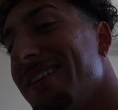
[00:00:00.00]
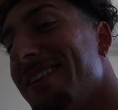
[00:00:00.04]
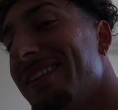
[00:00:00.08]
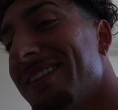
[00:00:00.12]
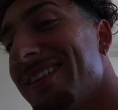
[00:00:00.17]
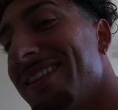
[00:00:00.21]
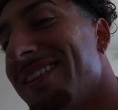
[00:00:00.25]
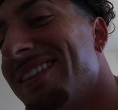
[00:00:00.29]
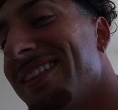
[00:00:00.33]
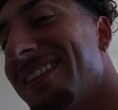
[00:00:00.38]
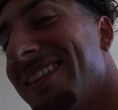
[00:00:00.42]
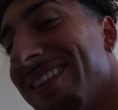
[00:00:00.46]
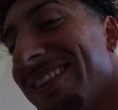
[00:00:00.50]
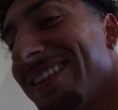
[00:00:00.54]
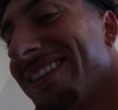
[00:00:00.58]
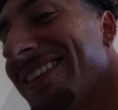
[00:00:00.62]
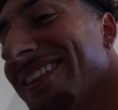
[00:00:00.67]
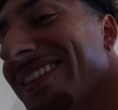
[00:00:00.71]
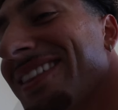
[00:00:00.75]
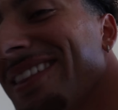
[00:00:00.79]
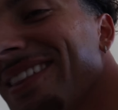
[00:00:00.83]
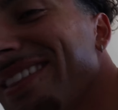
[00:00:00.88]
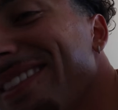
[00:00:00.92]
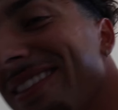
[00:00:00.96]
My
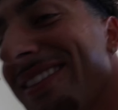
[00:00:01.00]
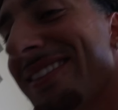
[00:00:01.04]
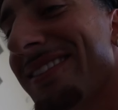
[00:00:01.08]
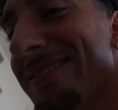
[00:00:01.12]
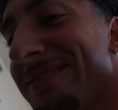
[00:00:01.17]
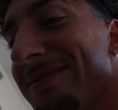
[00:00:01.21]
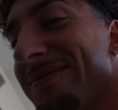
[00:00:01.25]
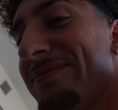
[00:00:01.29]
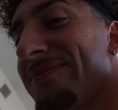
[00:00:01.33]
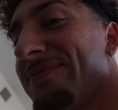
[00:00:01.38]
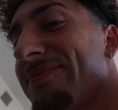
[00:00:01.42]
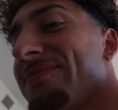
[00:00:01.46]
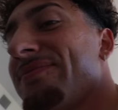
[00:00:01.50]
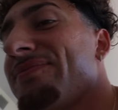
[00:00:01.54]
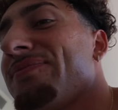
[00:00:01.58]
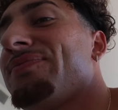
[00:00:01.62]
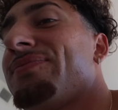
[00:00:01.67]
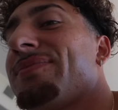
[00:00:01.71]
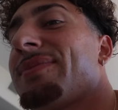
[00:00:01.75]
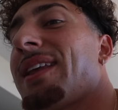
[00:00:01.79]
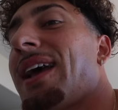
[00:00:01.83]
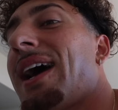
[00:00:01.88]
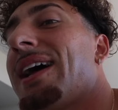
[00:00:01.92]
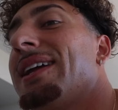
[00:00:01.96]
stomach hurts.
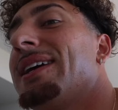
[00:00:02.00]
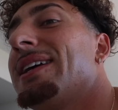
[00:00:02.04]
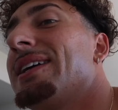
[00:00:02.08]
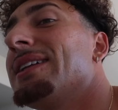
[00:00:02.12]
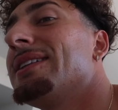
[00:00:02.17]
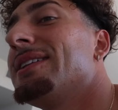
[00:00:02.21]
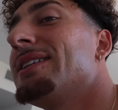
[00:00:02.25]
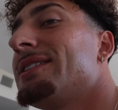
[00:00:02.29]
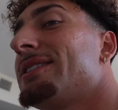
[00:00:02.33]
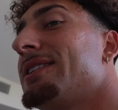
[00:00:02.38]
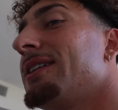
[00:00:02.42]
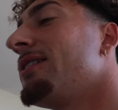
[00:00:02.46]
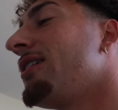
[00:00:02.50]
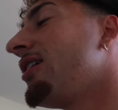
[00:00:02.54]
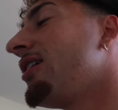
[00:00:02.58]
I need to get this shit